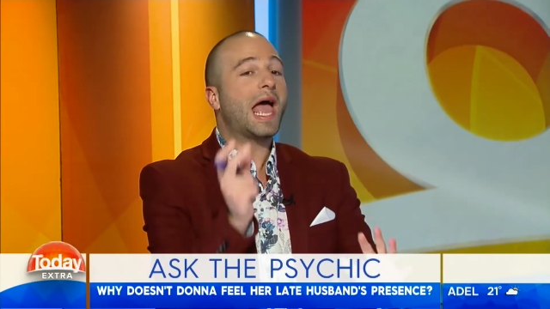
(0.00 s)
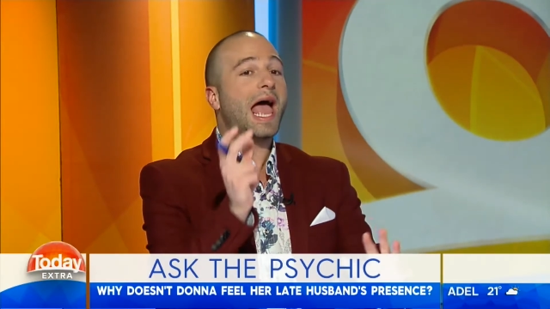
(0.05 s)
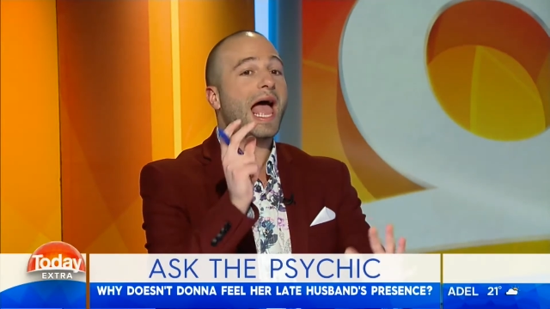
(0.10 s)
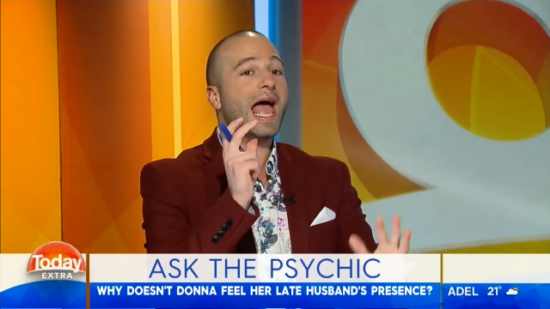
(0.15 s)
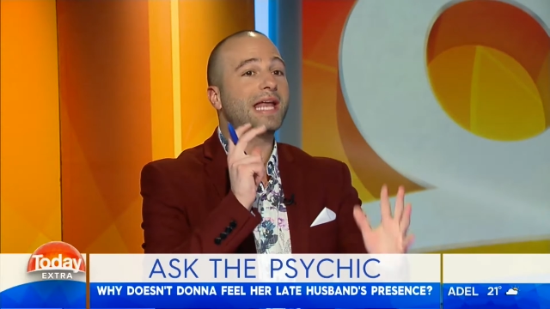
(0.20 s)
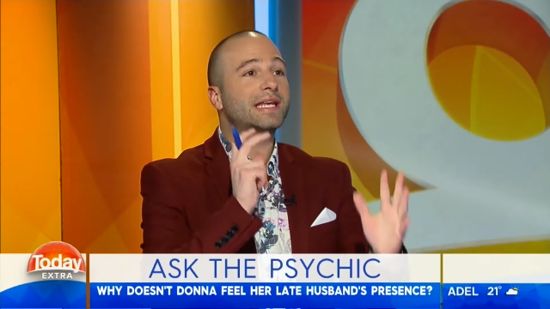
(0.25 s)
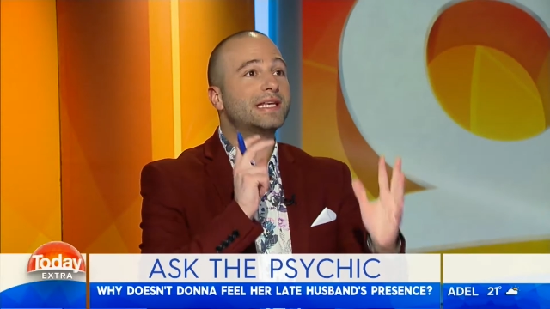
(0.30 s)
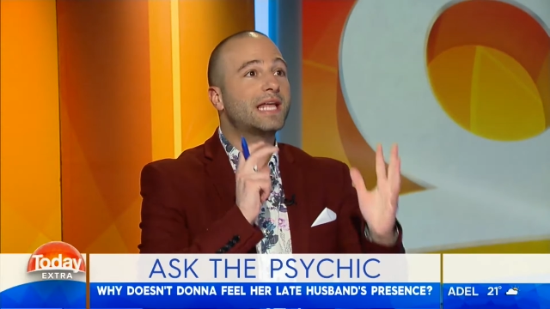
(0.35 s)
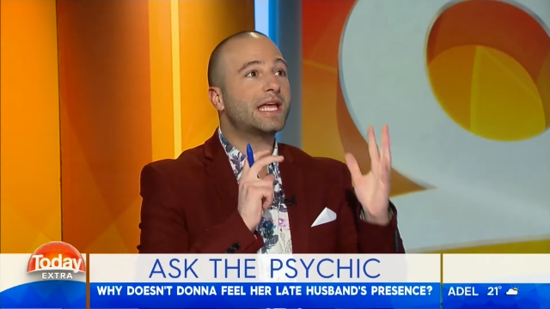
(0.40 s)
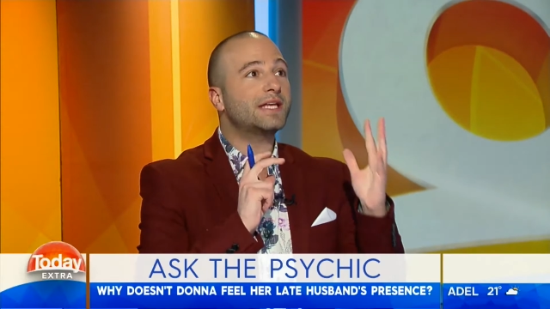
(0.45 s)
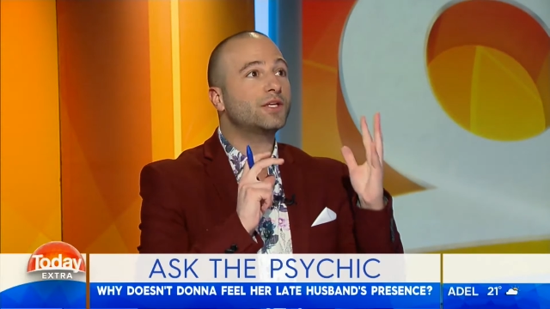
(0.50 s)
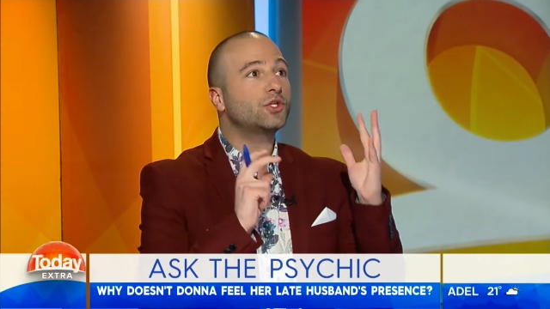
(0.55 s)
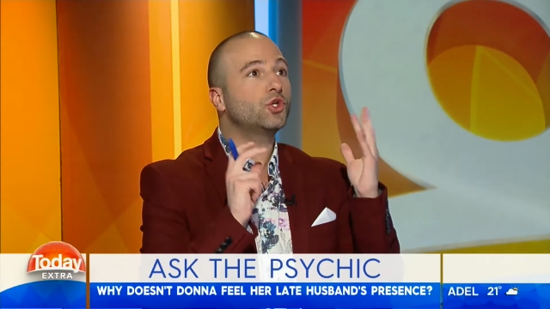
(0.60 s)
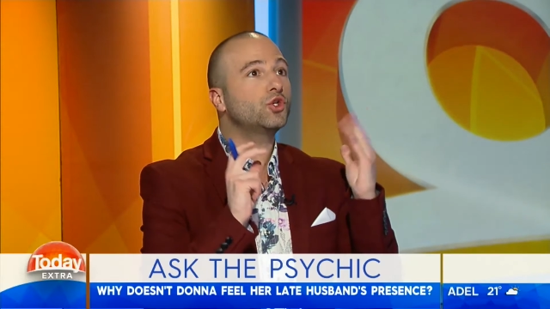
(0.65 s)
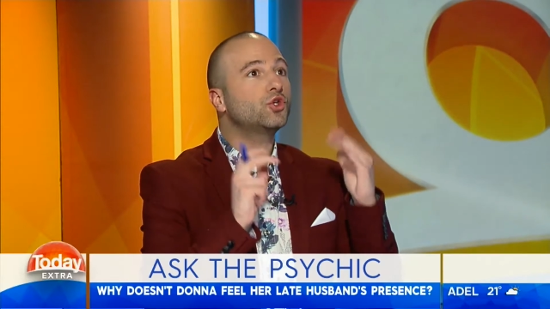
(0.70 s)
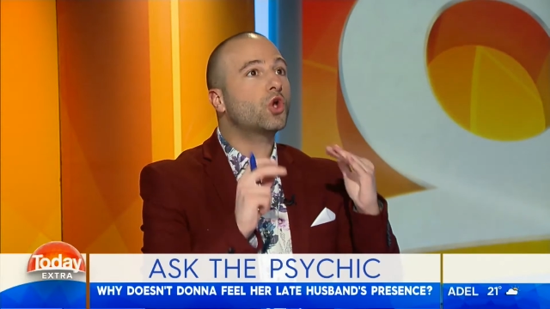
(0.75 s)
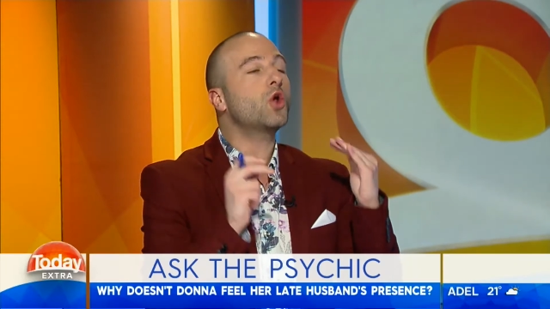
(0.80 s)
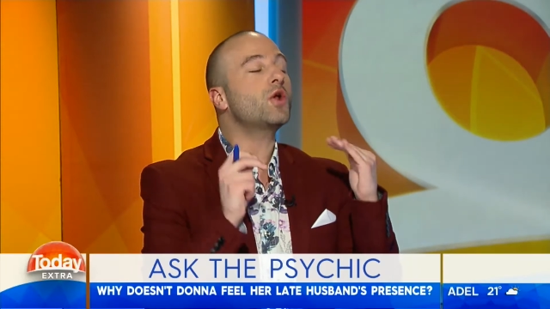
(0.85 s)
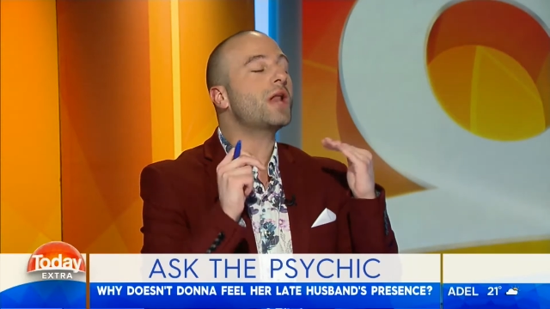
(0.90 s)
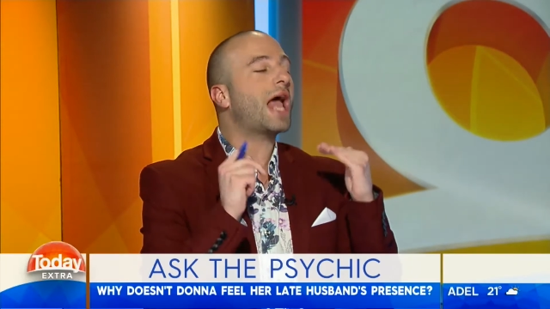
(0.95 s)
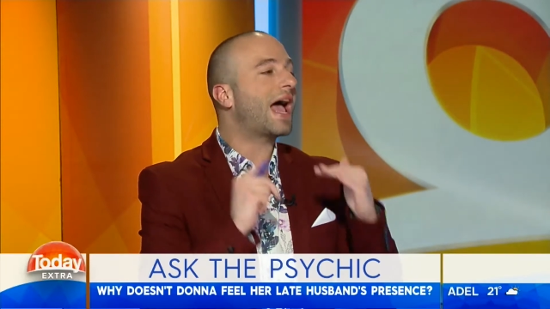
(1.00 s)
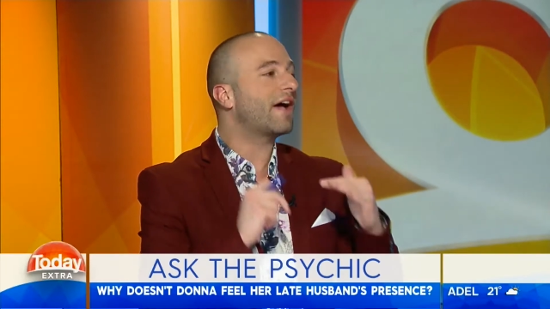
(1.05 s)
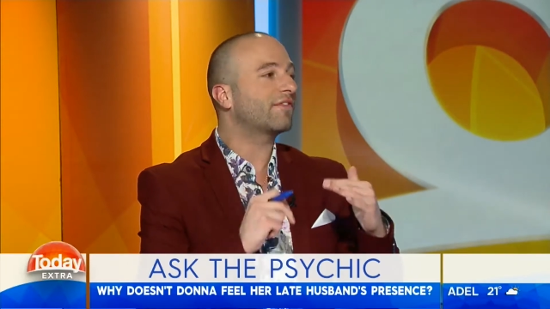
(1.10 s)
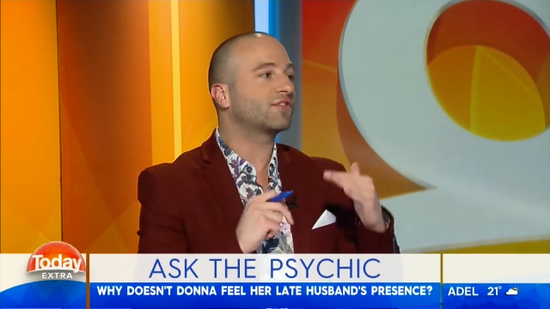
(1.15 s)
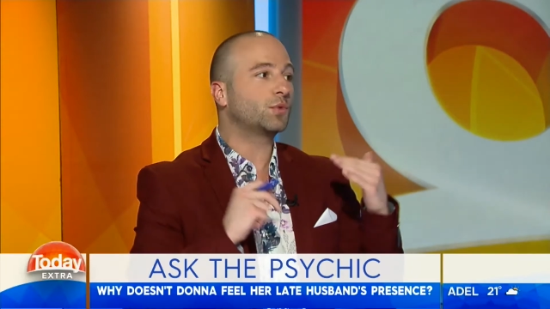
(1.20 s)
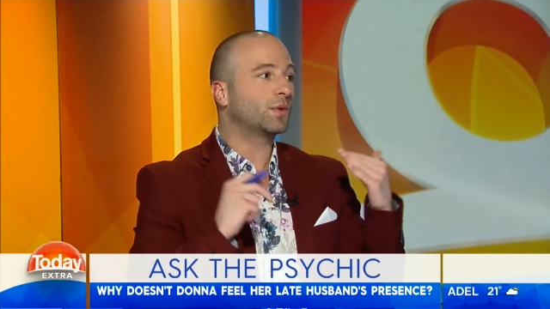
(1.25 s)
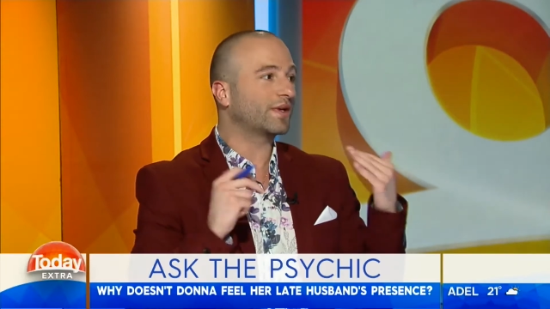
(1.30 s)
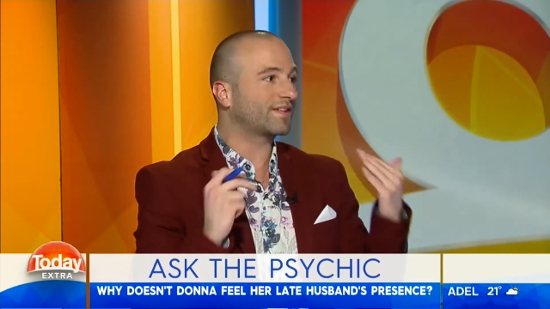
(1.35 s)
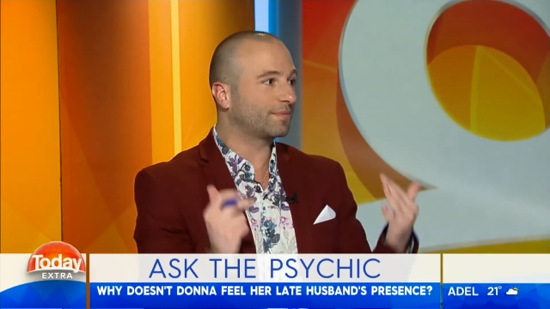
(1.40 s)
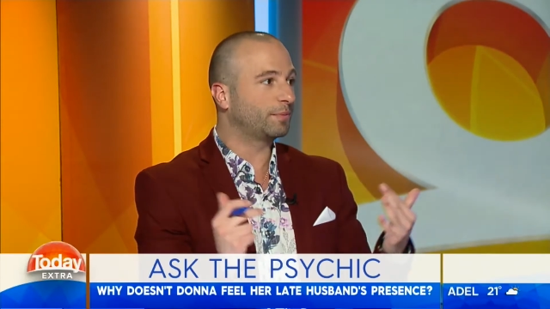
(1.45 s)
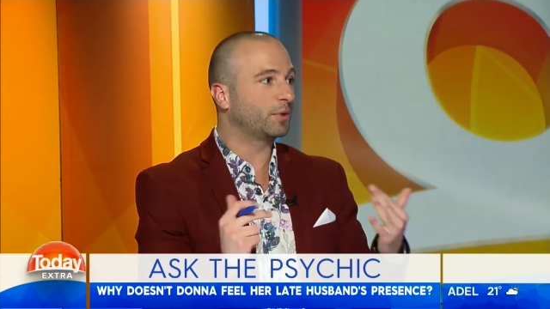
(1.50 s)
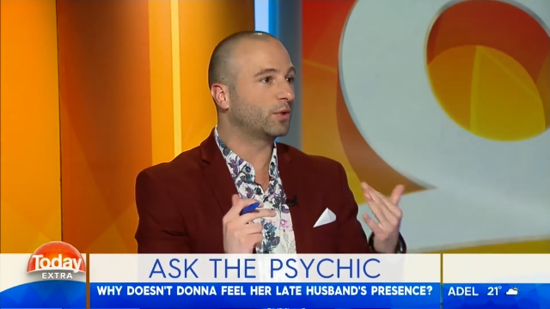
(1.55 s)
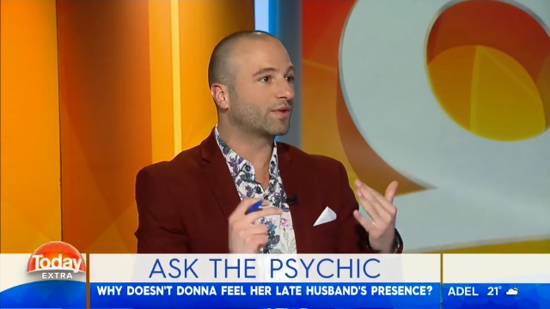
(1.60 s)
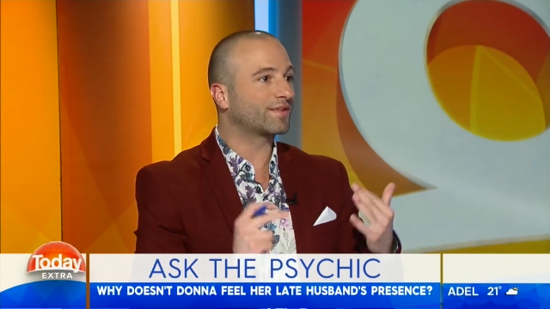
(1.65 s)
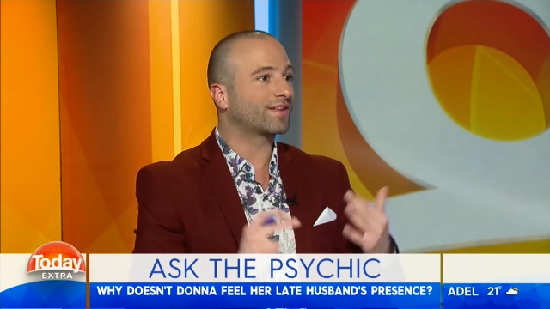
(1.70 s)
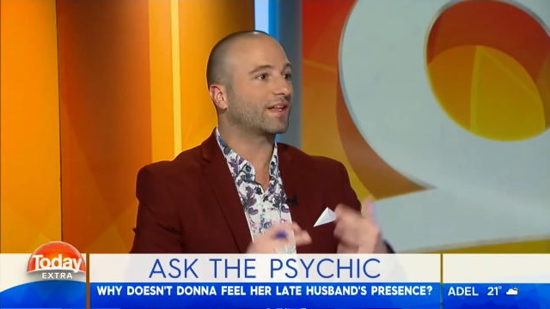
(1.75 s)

and you don't have to experience